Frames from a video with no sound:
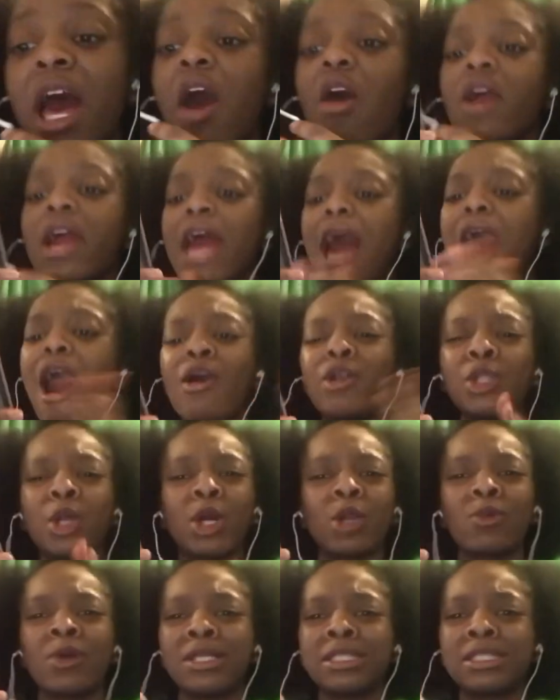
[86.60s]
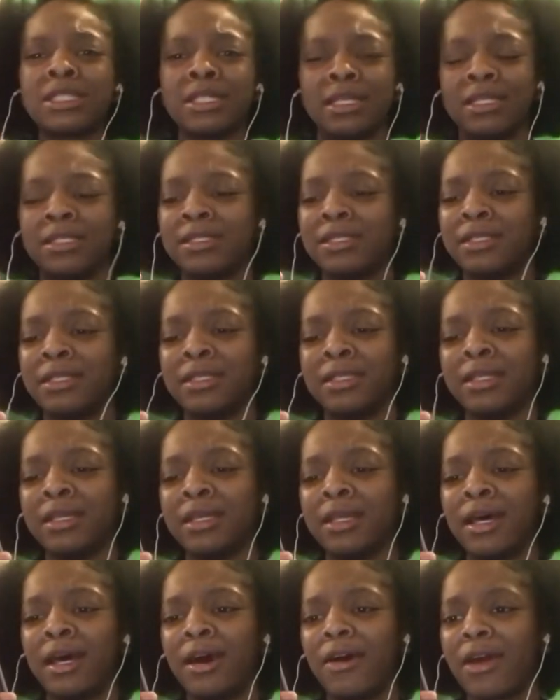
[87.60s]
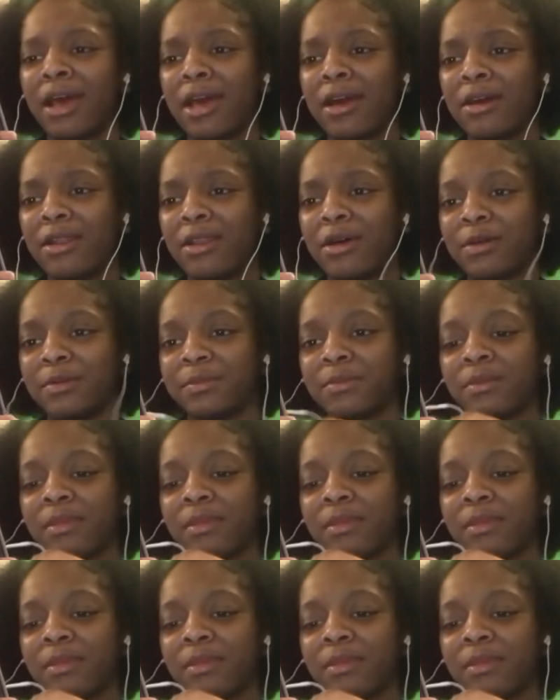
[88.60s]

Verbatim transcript: Okay, I don't know the rest of this. Okay, hold on.